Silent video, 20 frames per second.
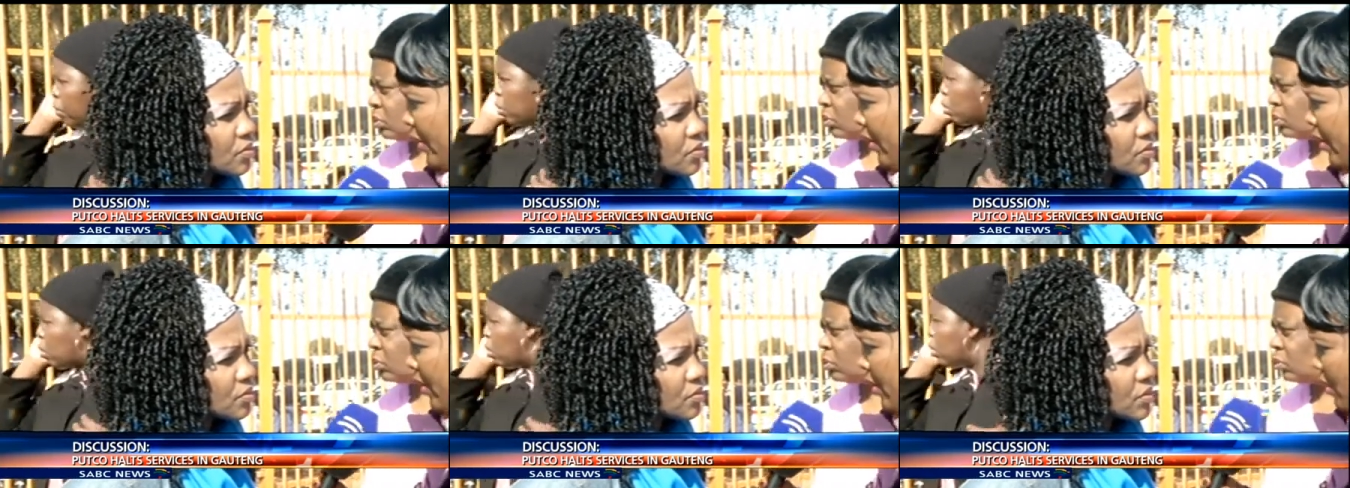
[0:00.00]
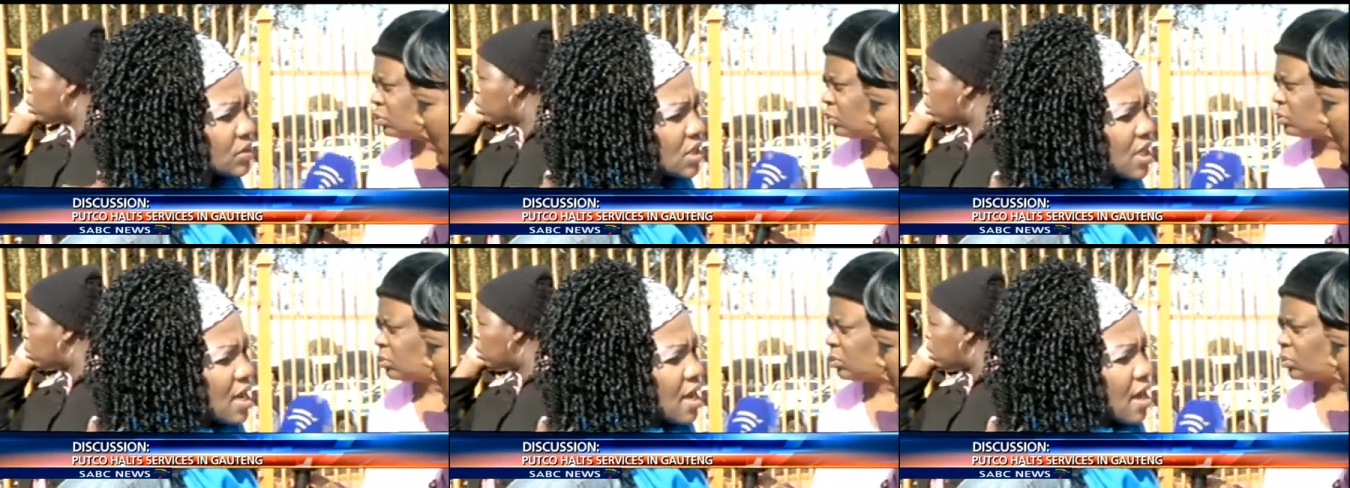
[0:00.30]

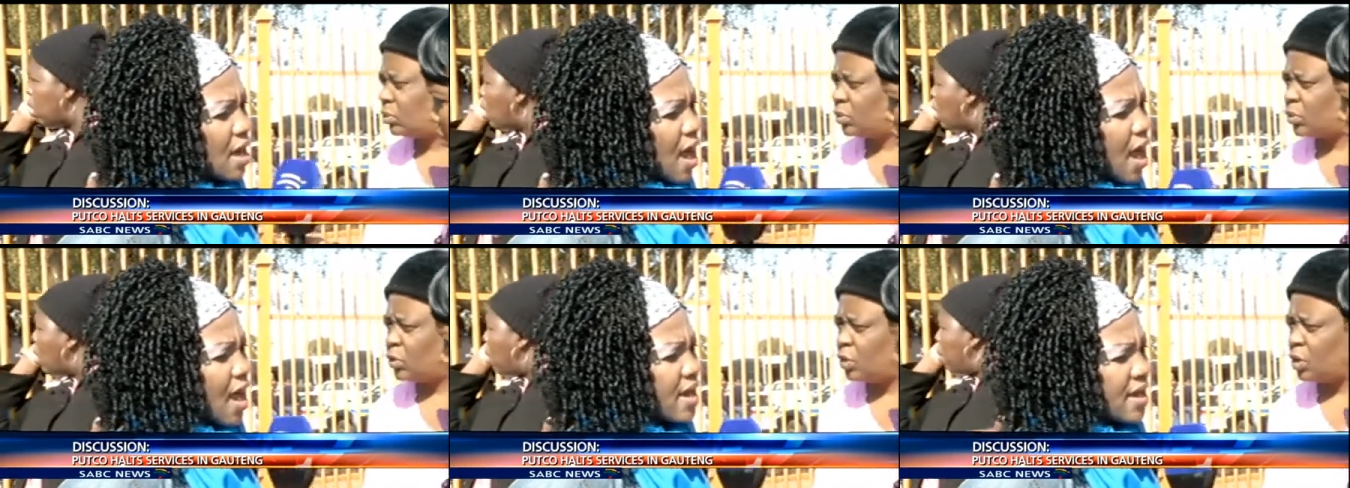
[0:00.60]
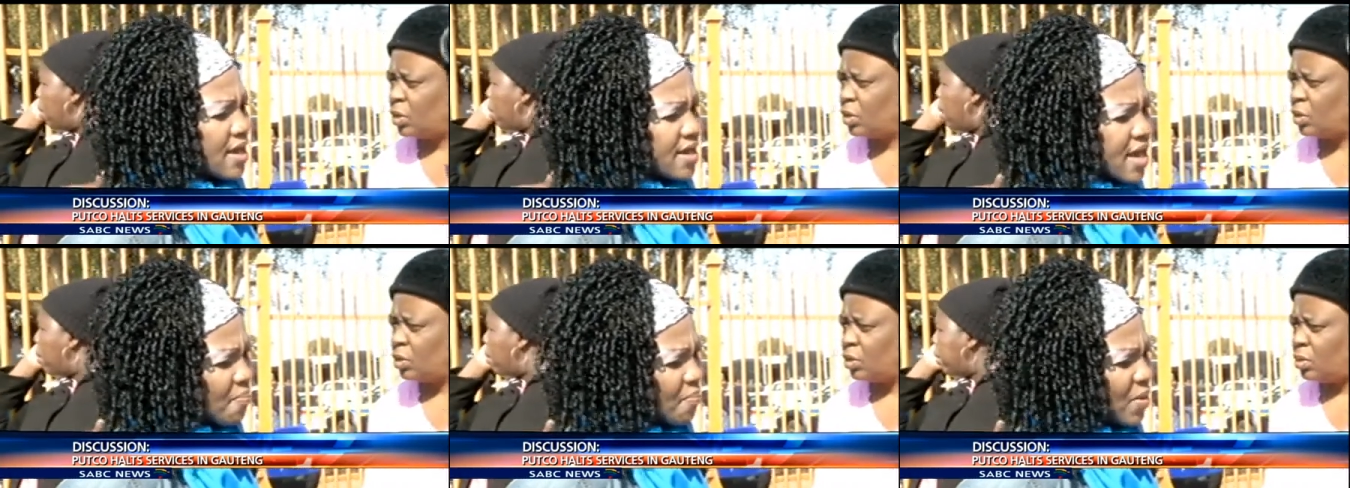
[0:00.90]
Speaker 1: work?
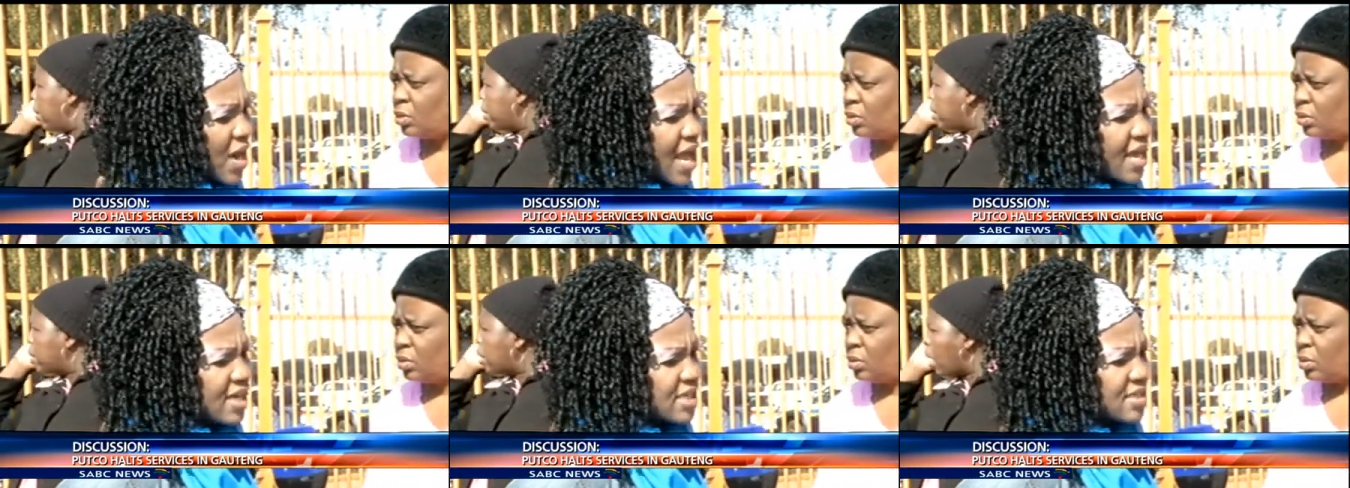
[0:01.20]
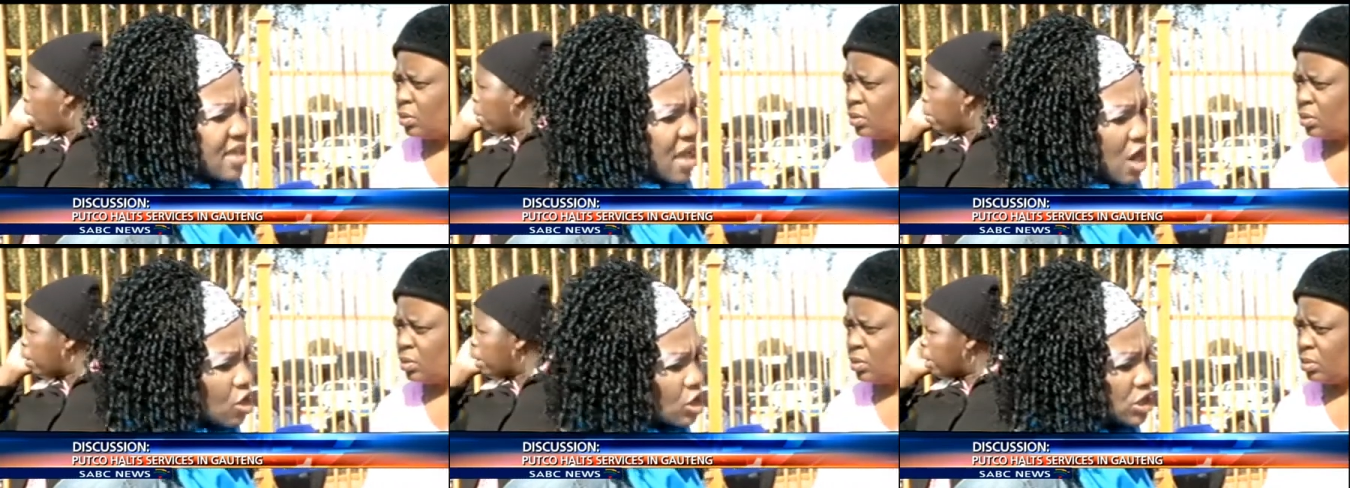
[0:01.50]
Speaker 2: Another
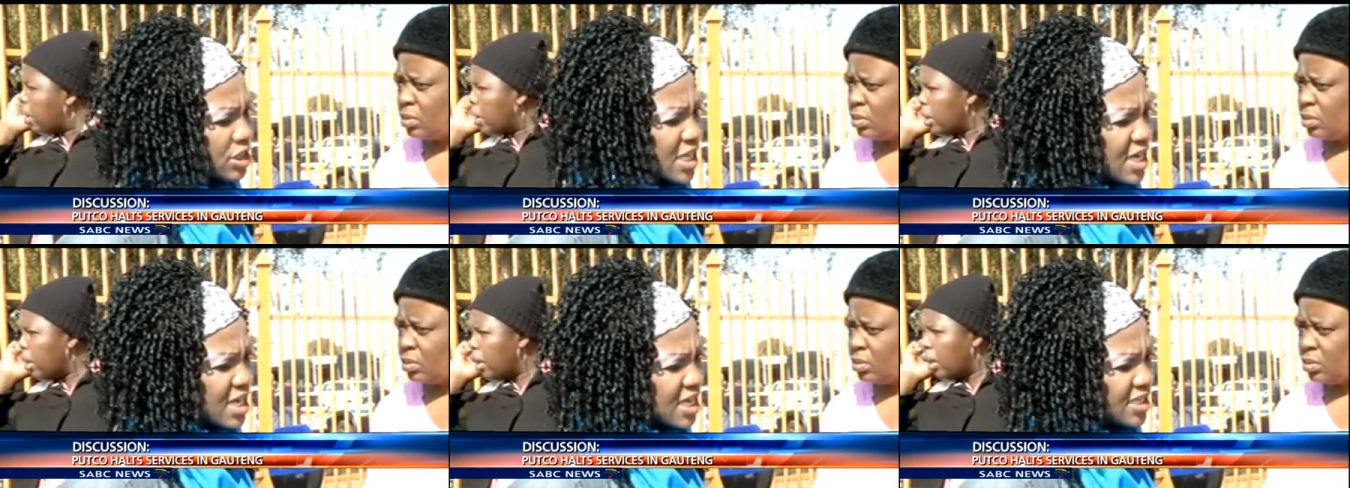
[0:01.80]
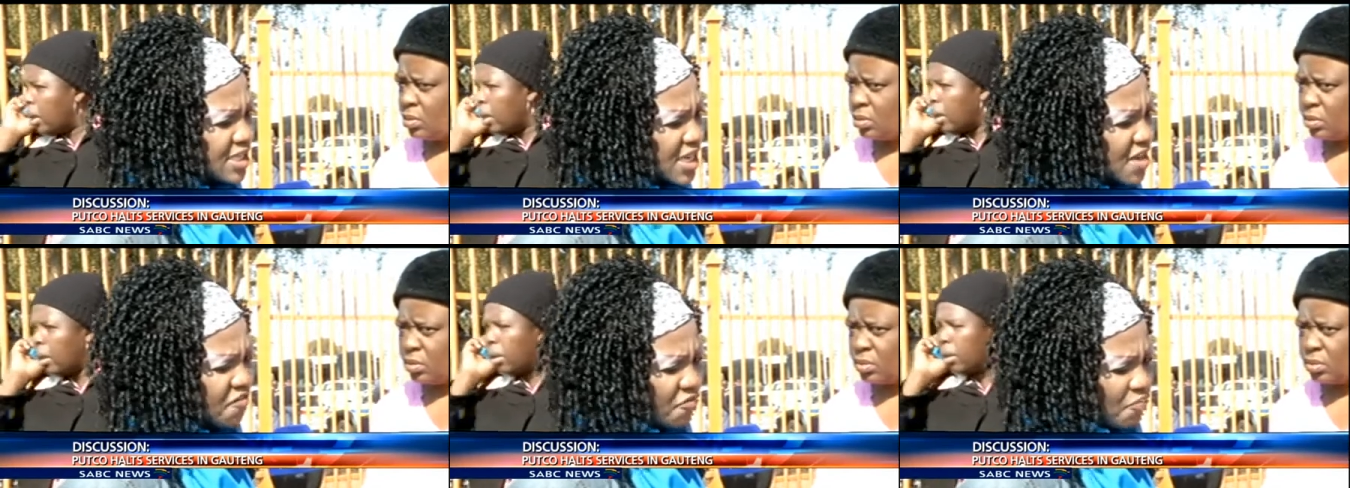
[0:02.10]
plan, the
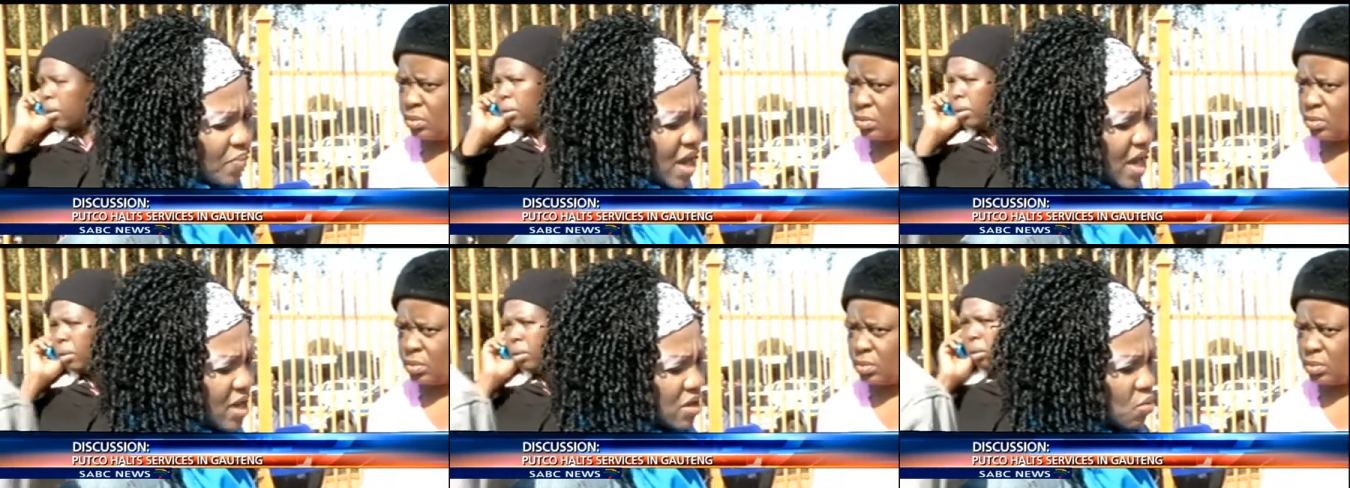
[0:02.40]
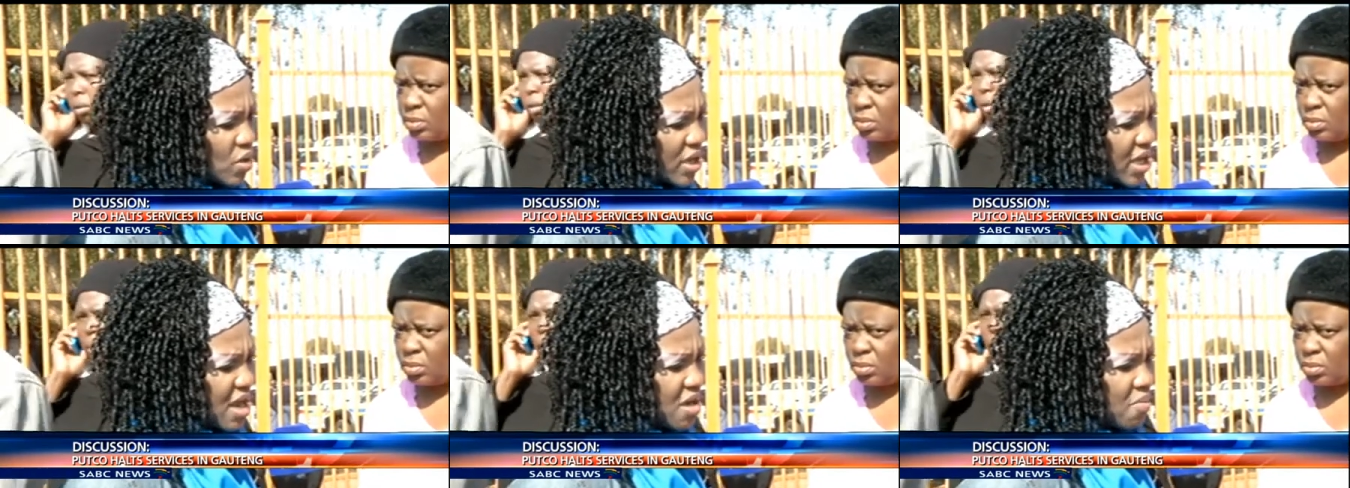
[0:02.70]
alternative
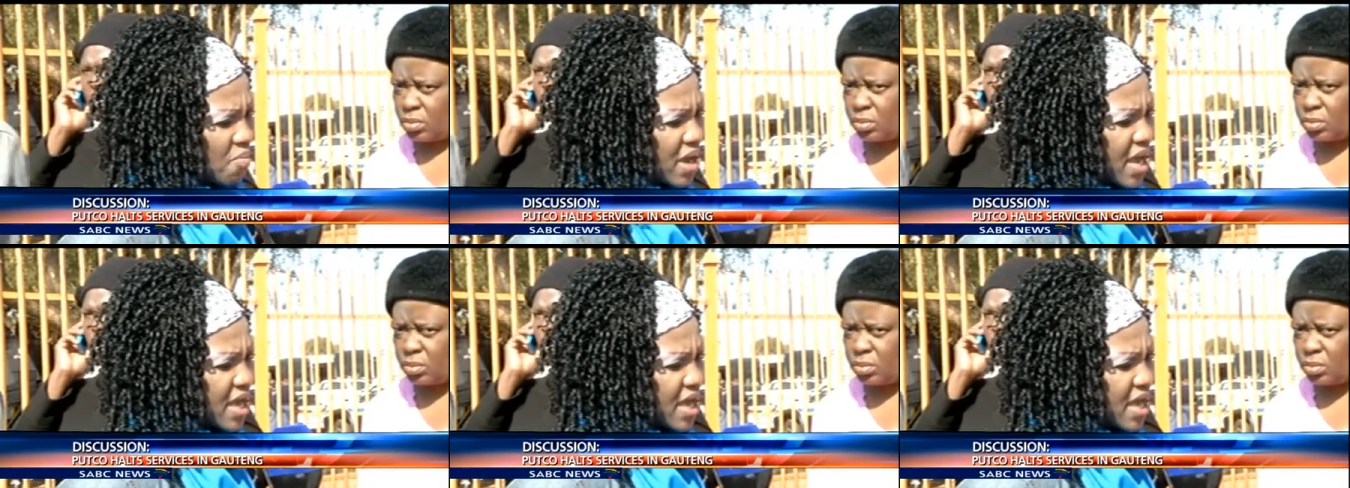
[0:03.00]
plan we